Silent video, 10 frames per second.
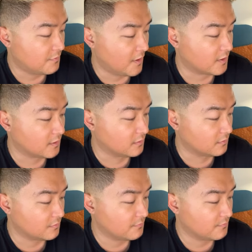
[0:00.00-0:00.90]
Thank you,
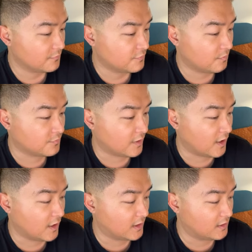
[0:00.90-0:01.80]
Lord. Someone
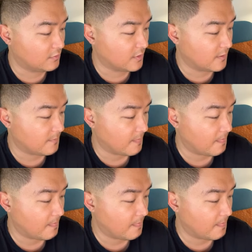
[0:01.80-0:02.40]
say hallelujah.